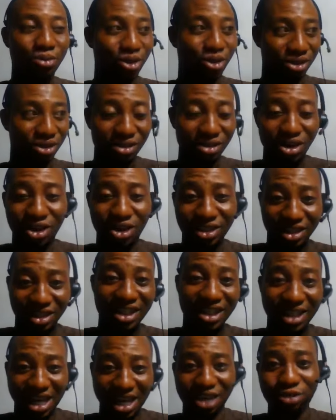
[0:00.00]
but all
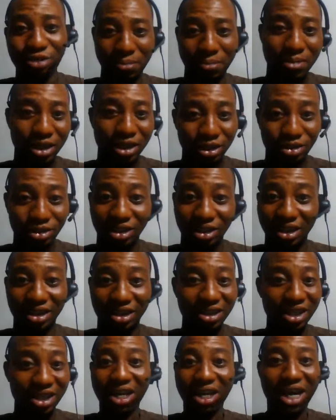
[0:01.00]
the area you are
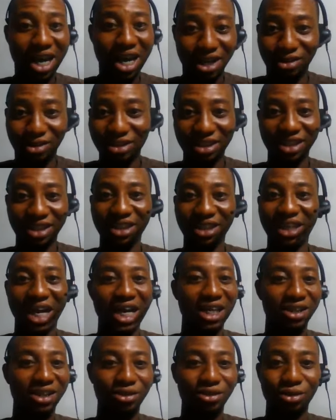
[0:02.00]
mentioning, I don't think
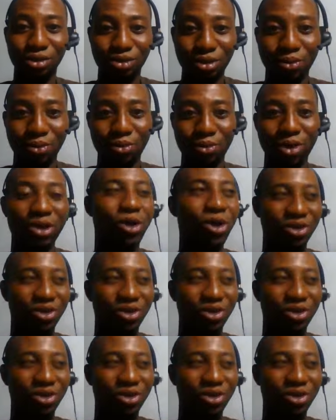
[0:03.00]
I know someone.